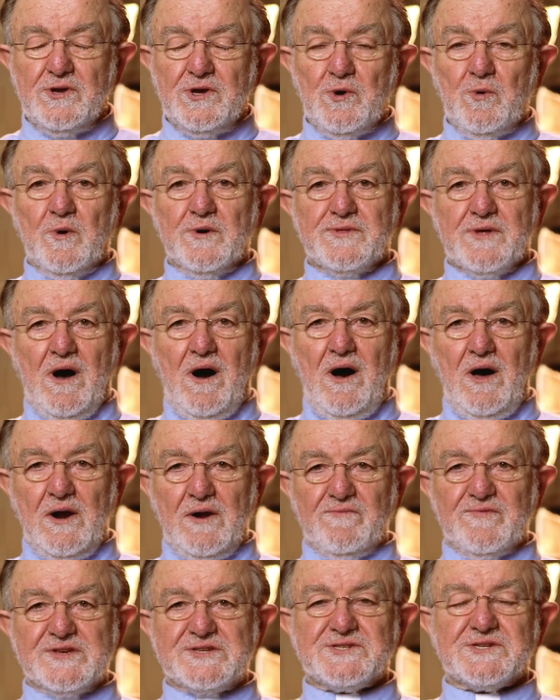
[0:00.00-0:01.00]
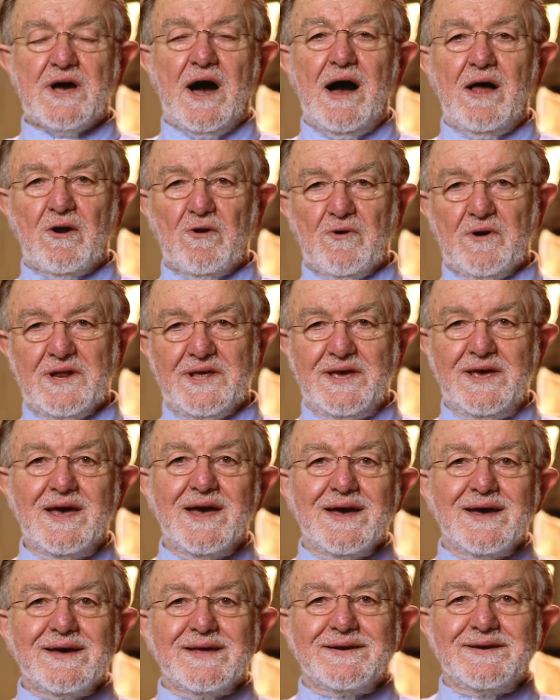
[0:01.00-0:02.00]
you with all of the scholarly
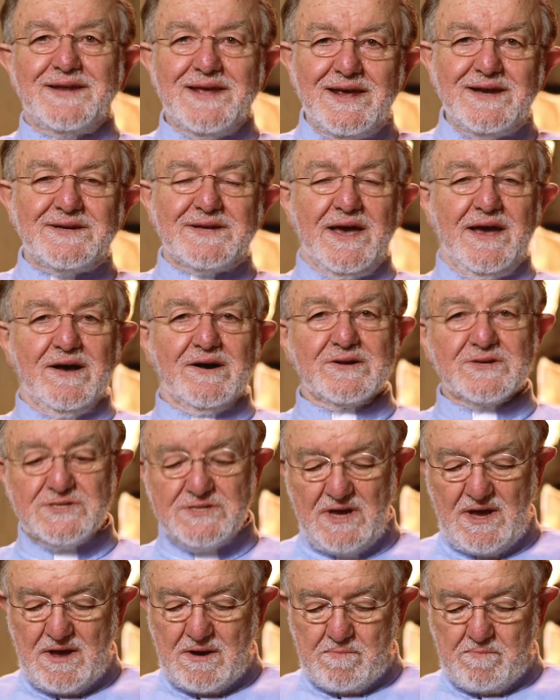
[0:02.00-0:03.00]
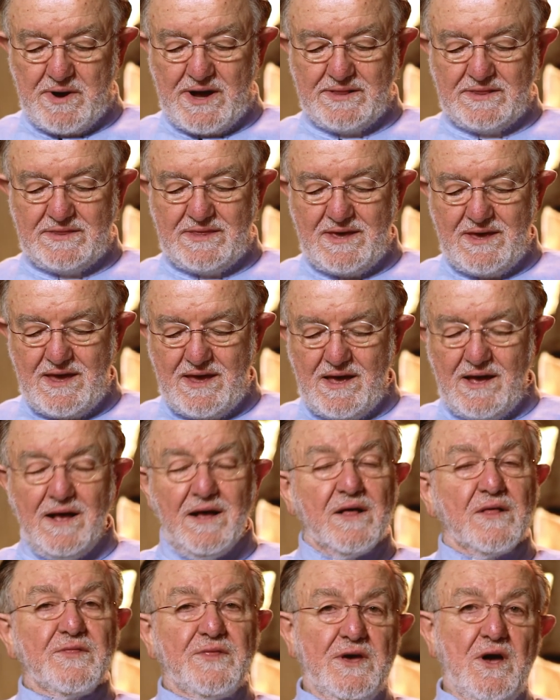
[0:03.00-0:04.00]
details, but the
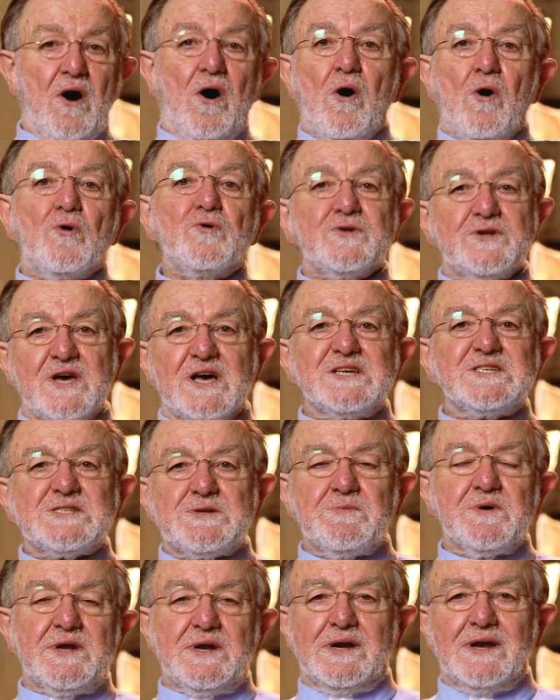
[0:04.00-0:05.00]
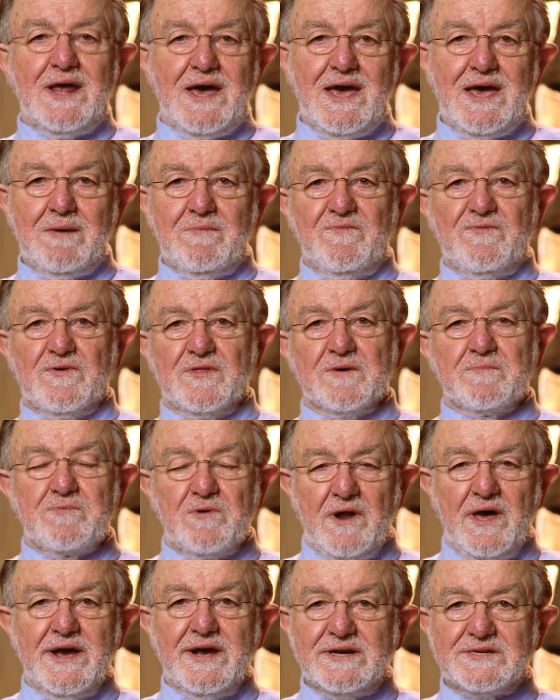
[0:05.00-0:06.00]
Old Testament name for the
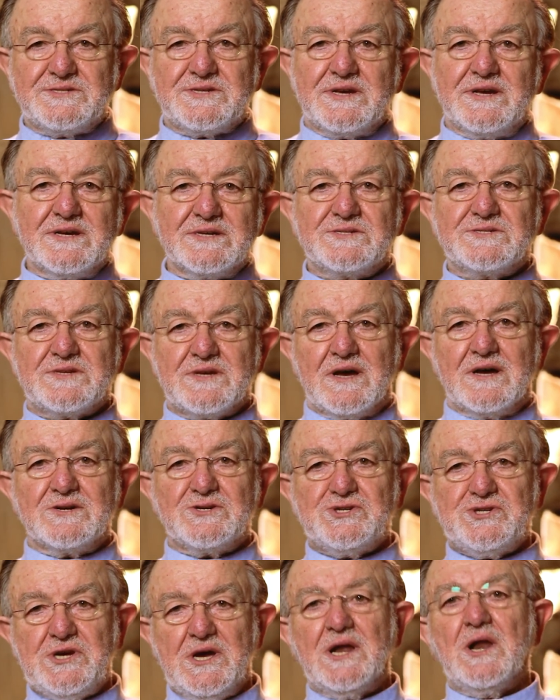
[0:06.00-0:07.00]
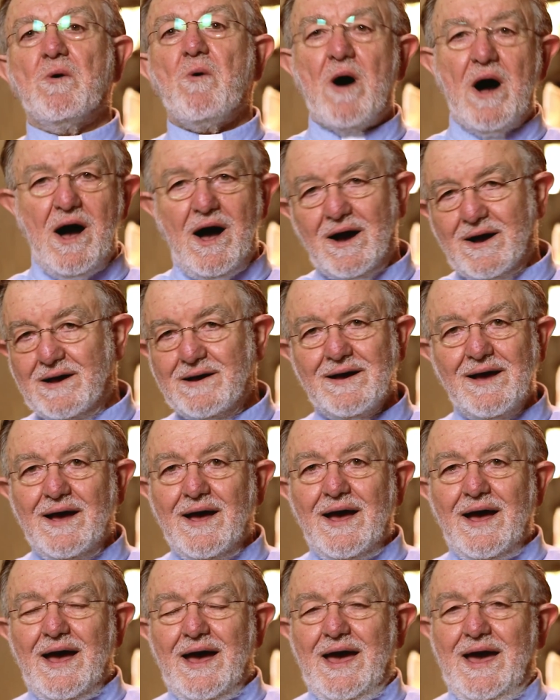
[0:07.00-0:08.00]
place is Shiloach,
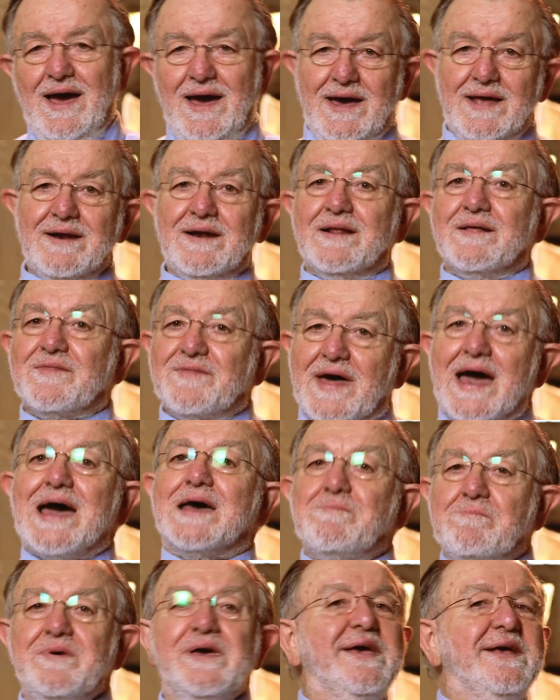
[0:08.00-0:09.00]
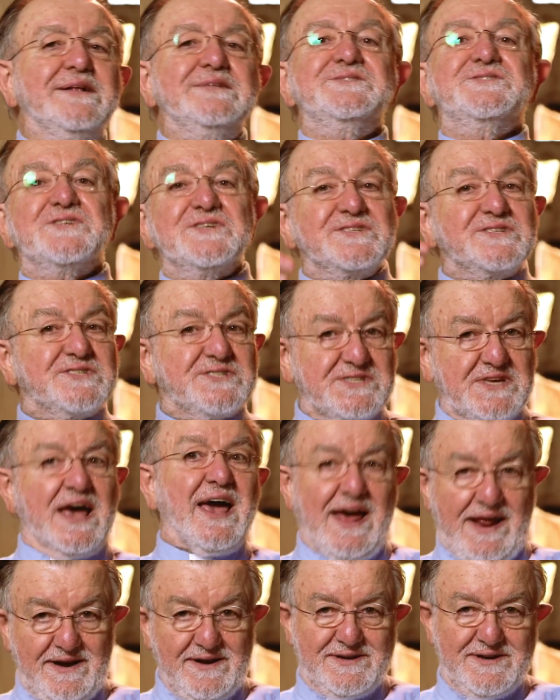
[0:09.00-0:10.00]
and that means
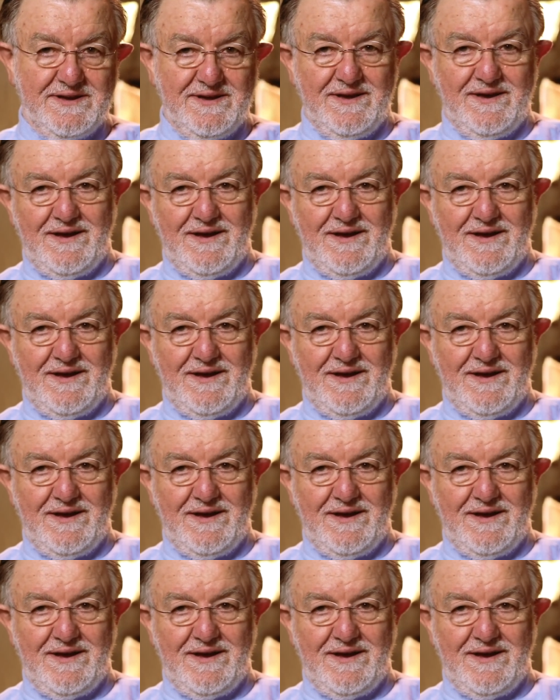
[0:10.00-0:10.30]
sent.